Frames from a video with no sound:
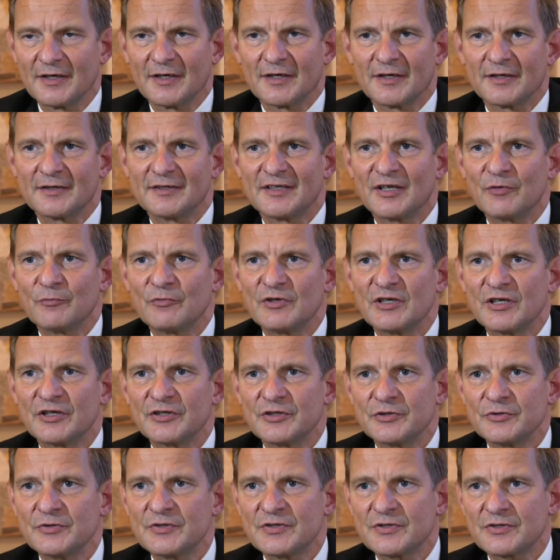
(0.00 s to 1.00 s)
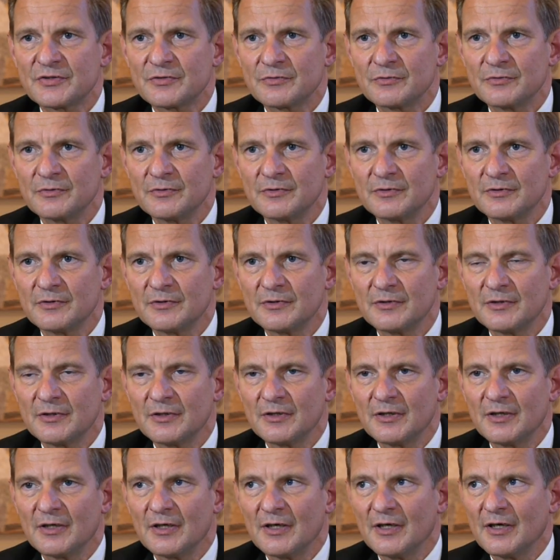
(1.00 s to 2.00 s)
uh, than we are used to.
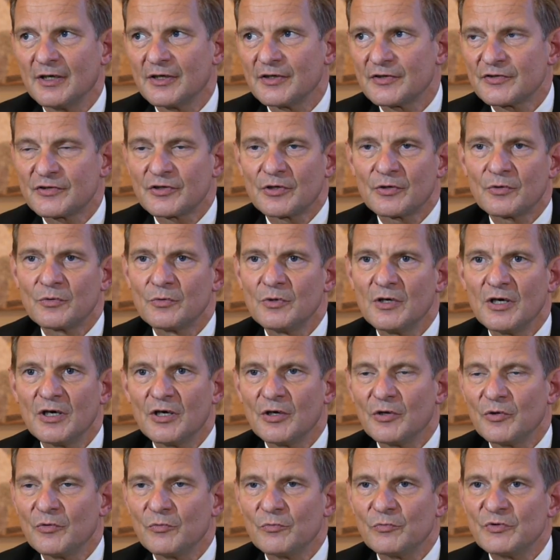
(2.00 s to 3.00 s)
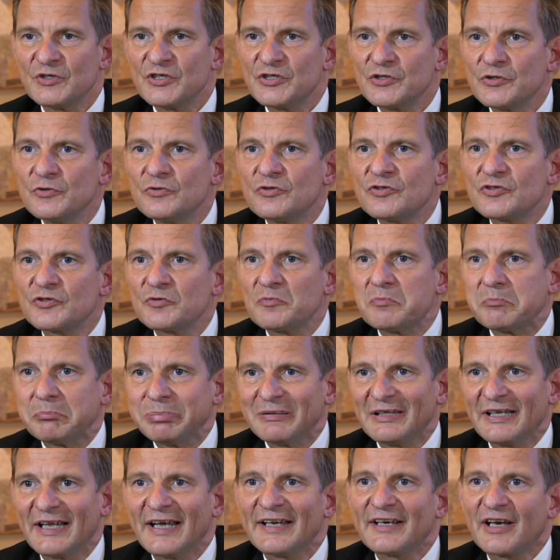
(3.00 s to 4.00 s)
So we used to
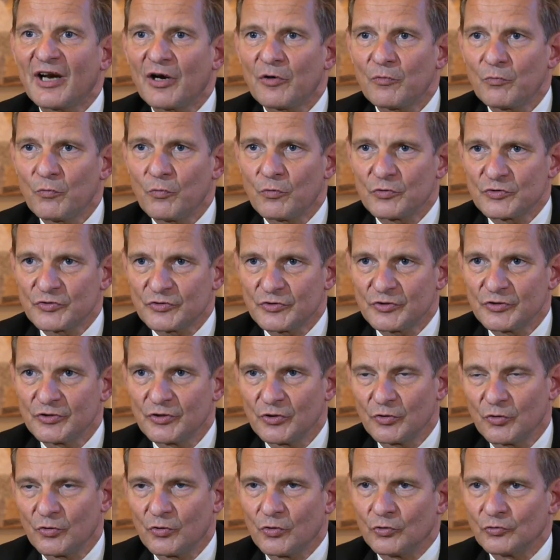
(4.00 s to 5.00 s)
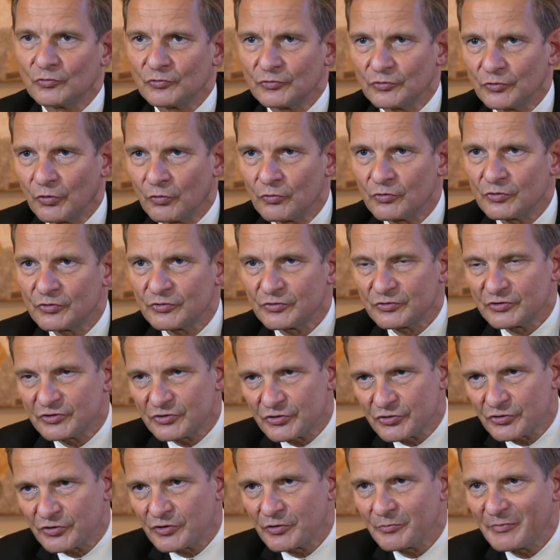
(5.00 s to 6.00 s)
plan our water on
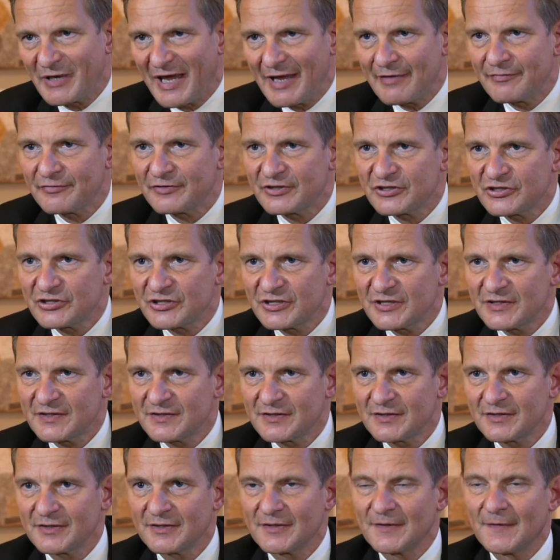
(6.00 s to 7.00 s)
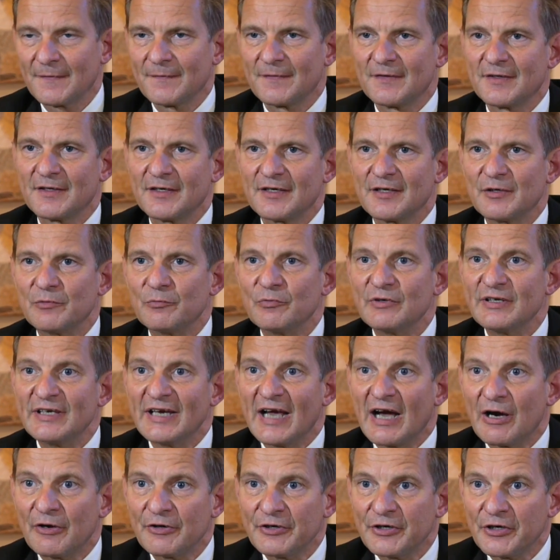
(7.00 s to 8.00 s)
long-term averages. We
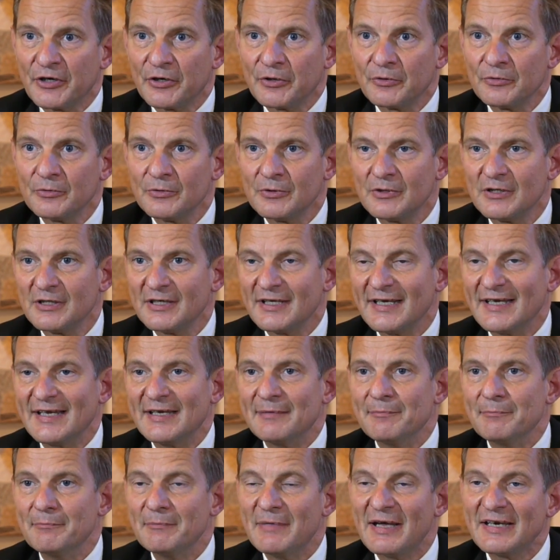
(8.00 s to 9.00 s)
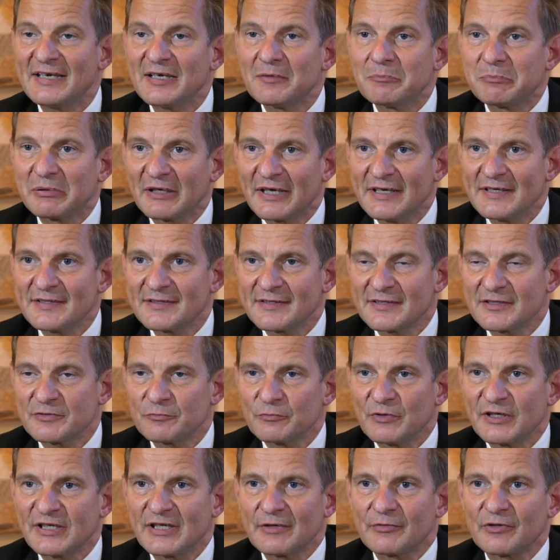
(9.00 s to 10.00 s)
now know in many places
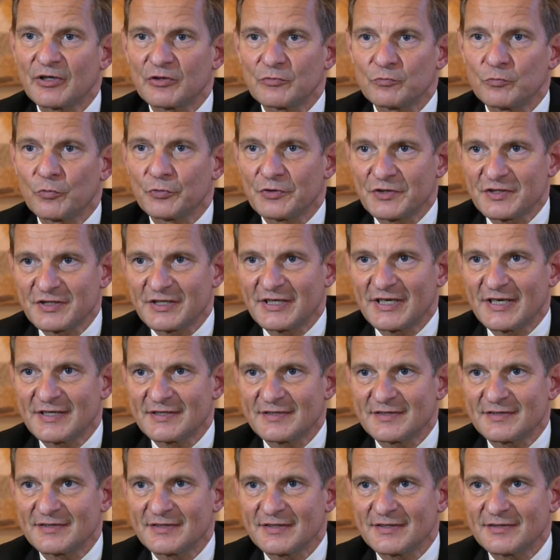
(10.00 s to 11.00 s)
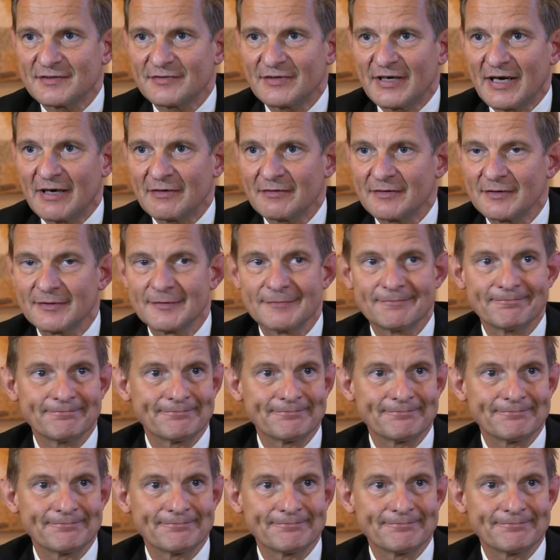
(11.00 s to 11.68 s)
where you've got water scarcity and drought,